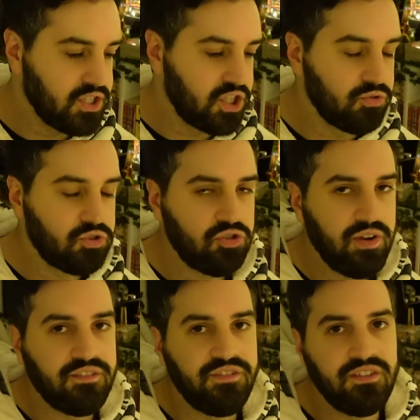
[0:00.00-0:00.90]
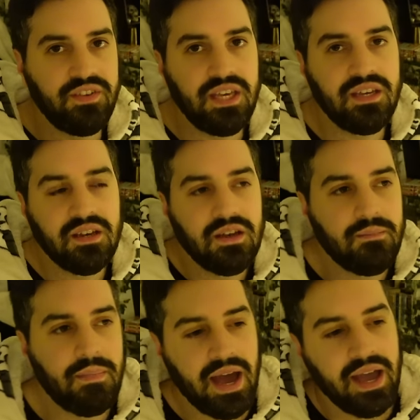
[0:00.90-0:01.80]
to trick Vivi
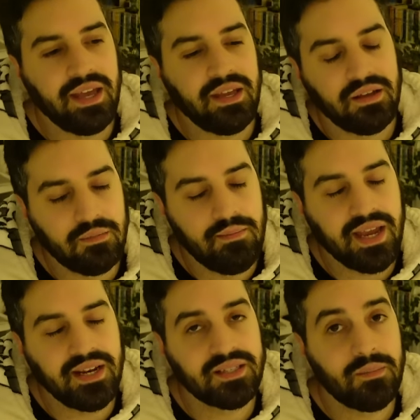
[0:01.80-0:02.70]
by making his